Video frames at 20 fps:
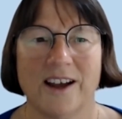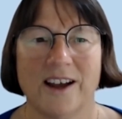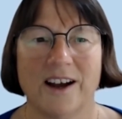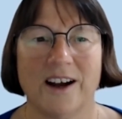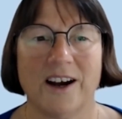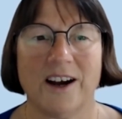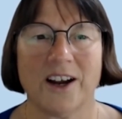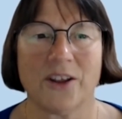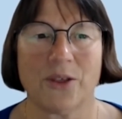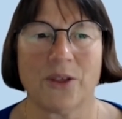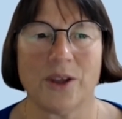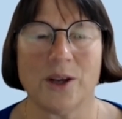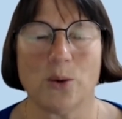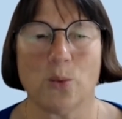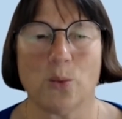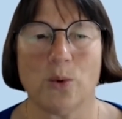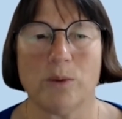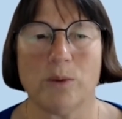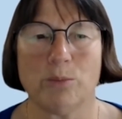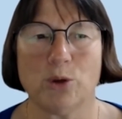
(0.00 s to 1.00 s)
I
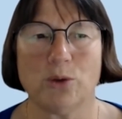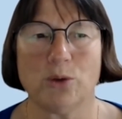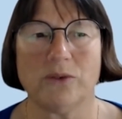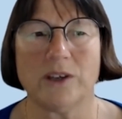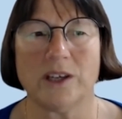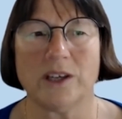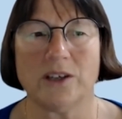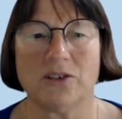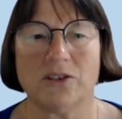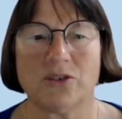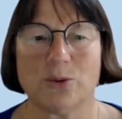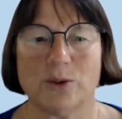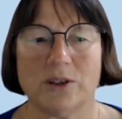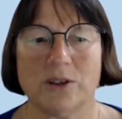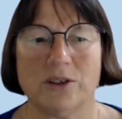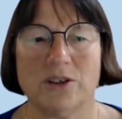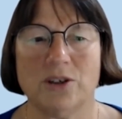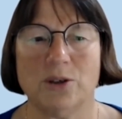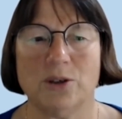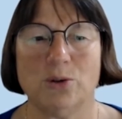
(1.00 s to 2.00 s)
think we're moving into a
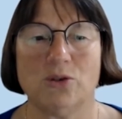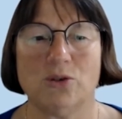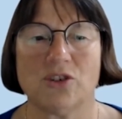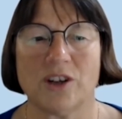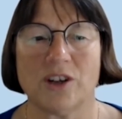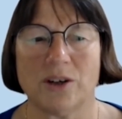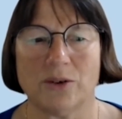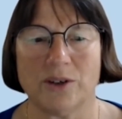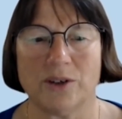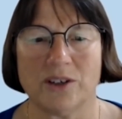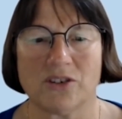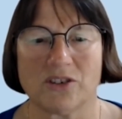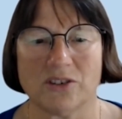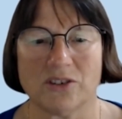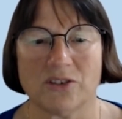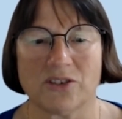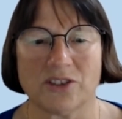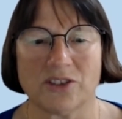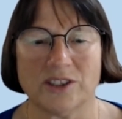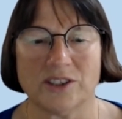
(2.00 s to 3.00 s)
new generation
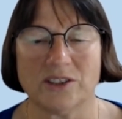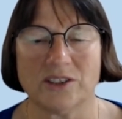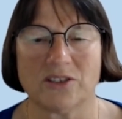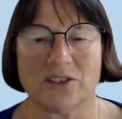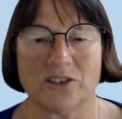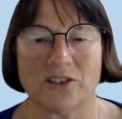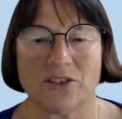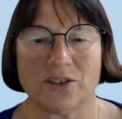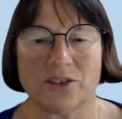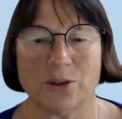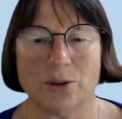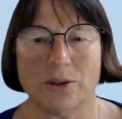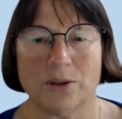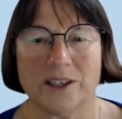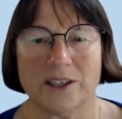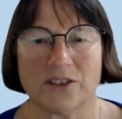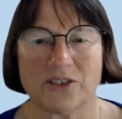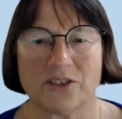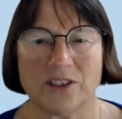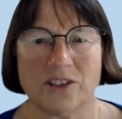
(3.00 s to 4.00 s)
of scientists who,
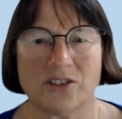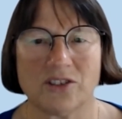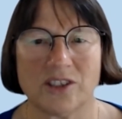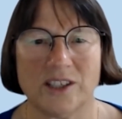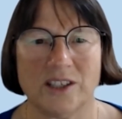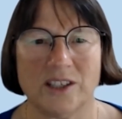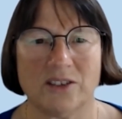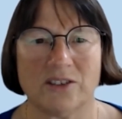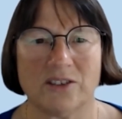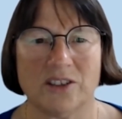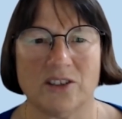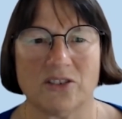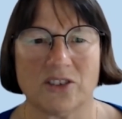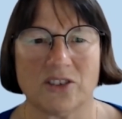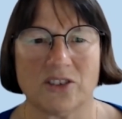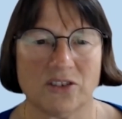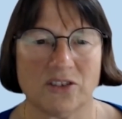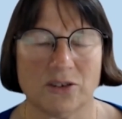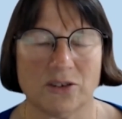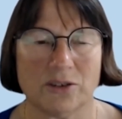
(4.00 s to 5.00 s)
as they take these
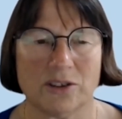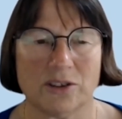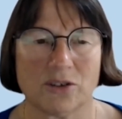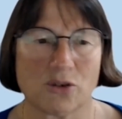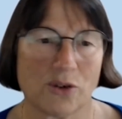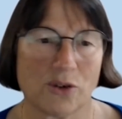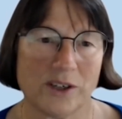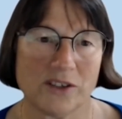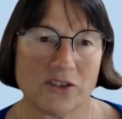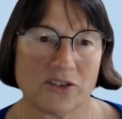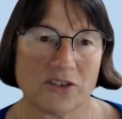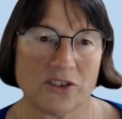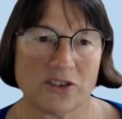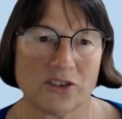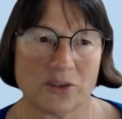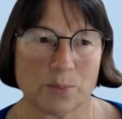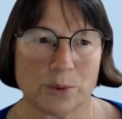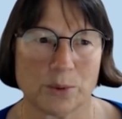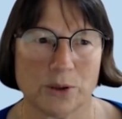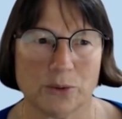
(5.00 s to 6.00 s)
inter and
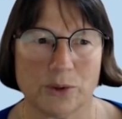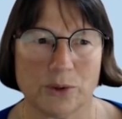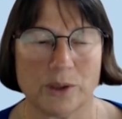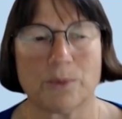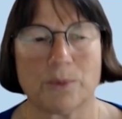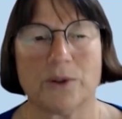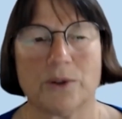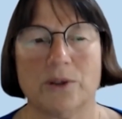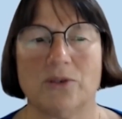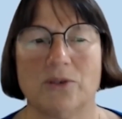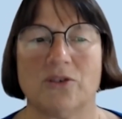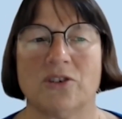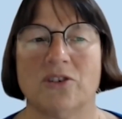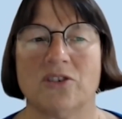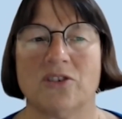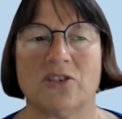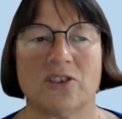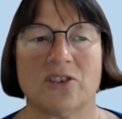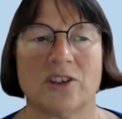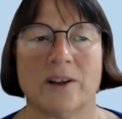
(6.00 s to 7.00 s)
transdisciplinary
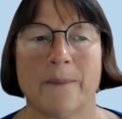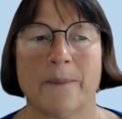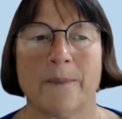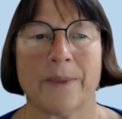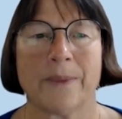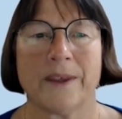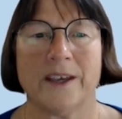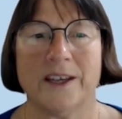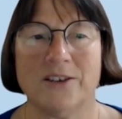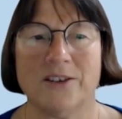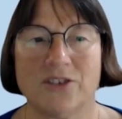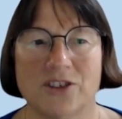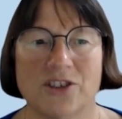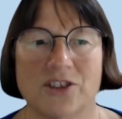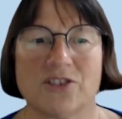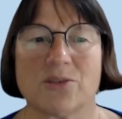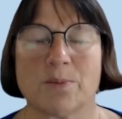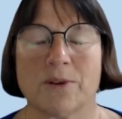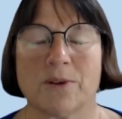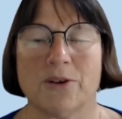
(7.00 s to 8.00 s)
approaches,
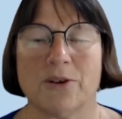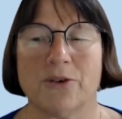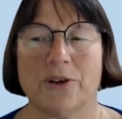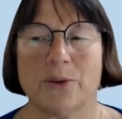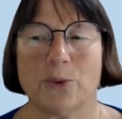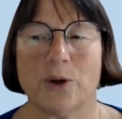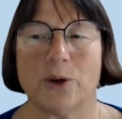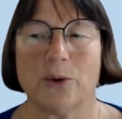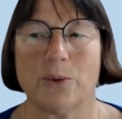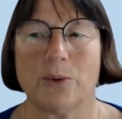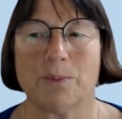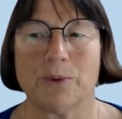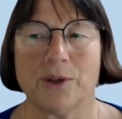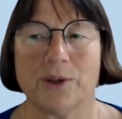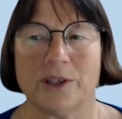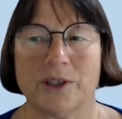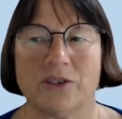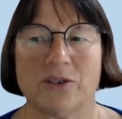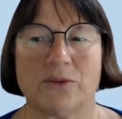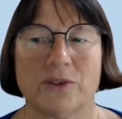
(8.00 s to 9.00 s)
interdisciplinary, where we
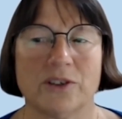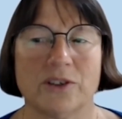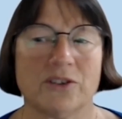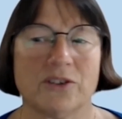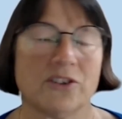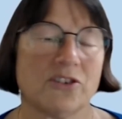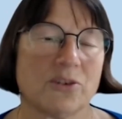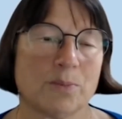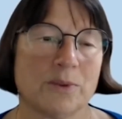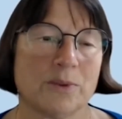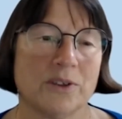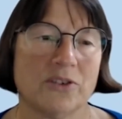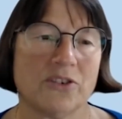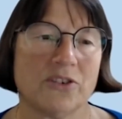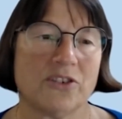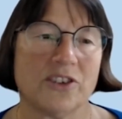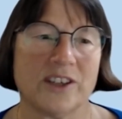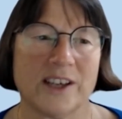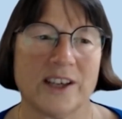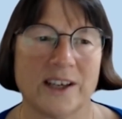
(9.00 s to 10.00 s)
bring different
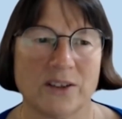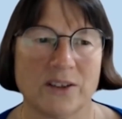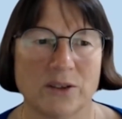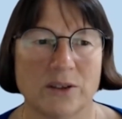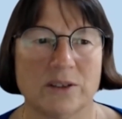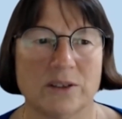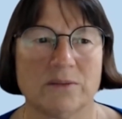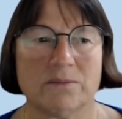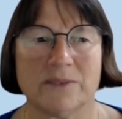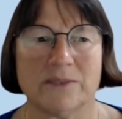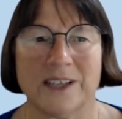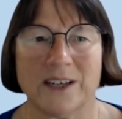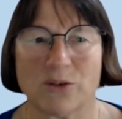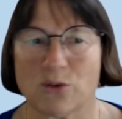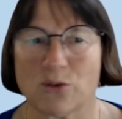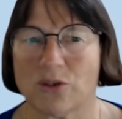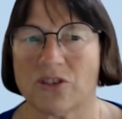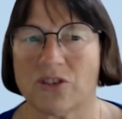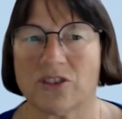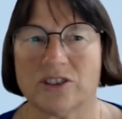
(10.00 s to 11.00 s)
disciplines together,
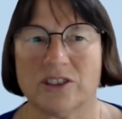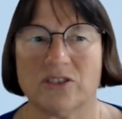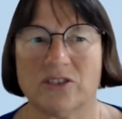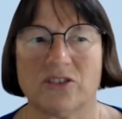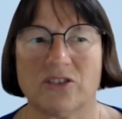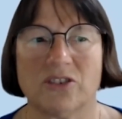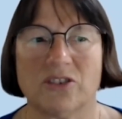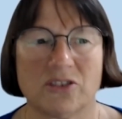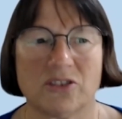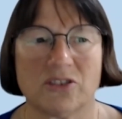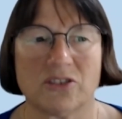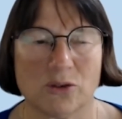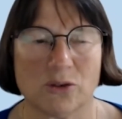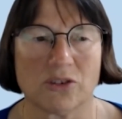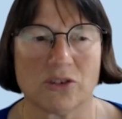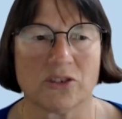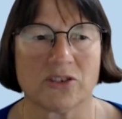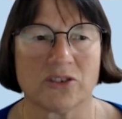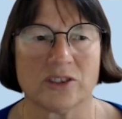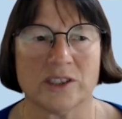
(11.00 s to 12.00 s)
natural sciences,
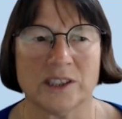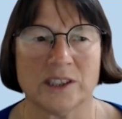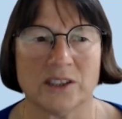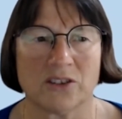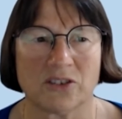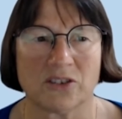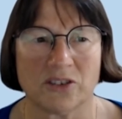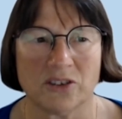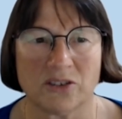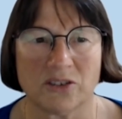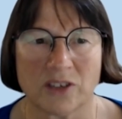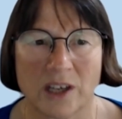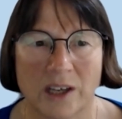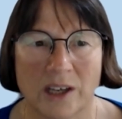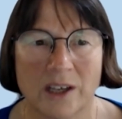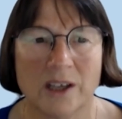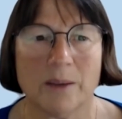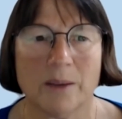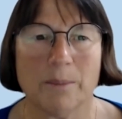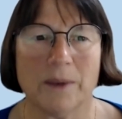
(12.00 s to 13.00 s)
social sciences,
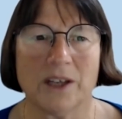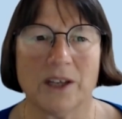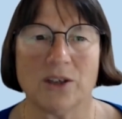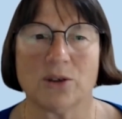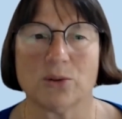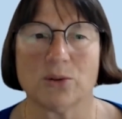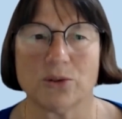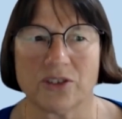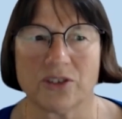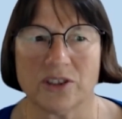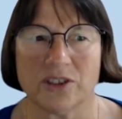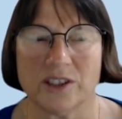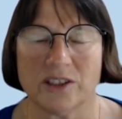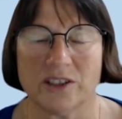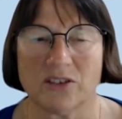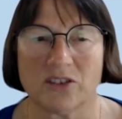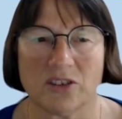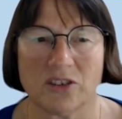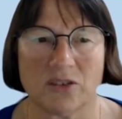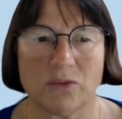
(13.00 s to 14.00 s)
medical
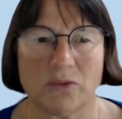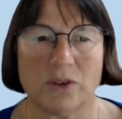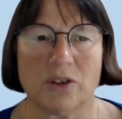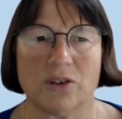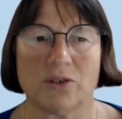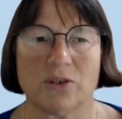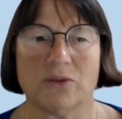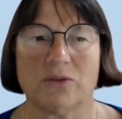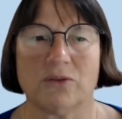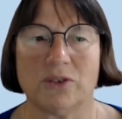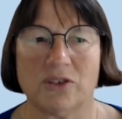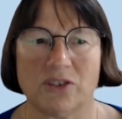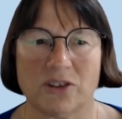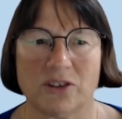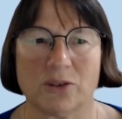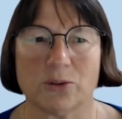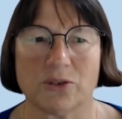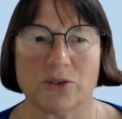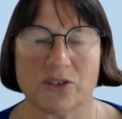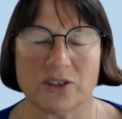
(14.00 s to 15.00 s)
sciences,
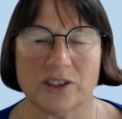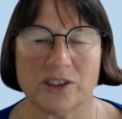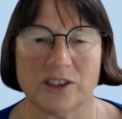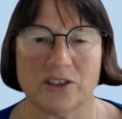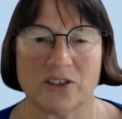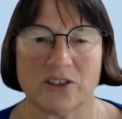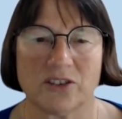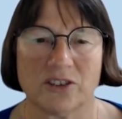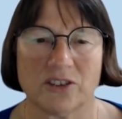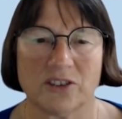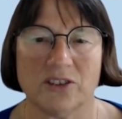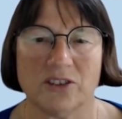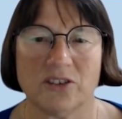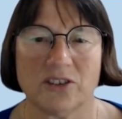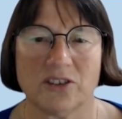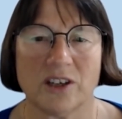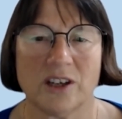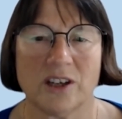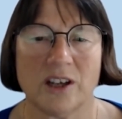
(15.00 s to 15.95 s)
physical sciences,